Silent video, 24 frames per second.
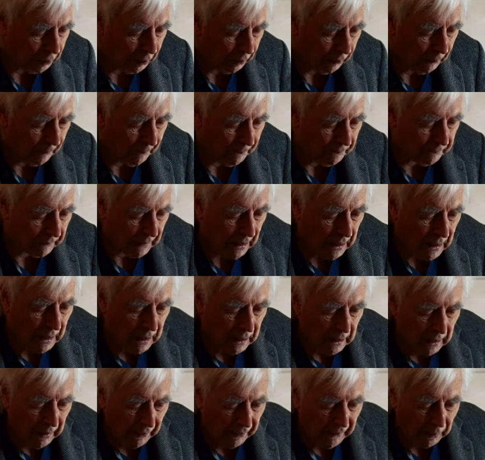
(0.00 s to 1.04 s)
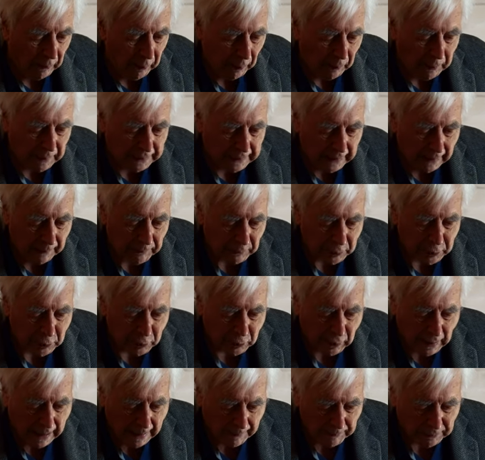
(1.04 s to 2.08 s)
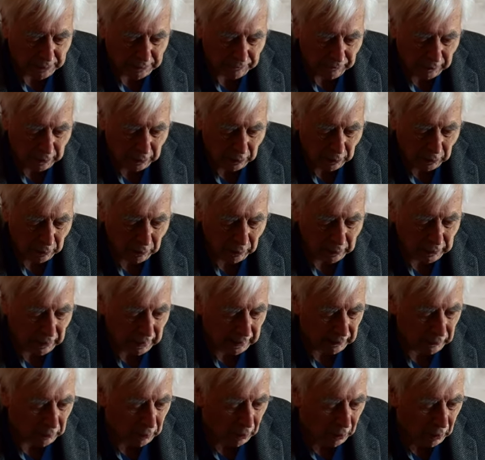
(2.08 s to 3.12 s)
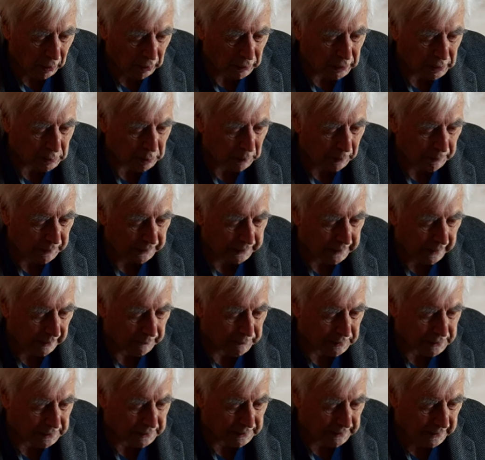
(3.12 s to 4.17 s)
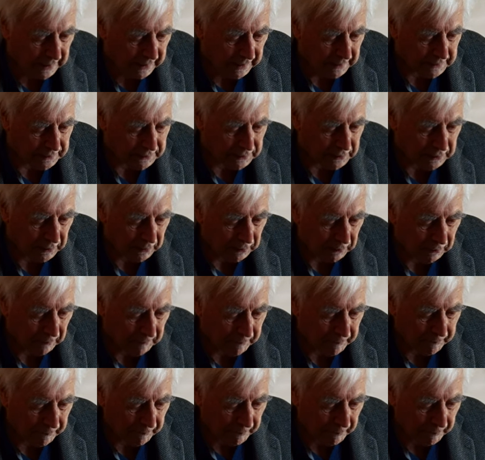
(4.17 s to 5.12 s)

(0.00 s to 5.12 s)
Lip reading: you. They will become traps for you, and their gods will become snares to you.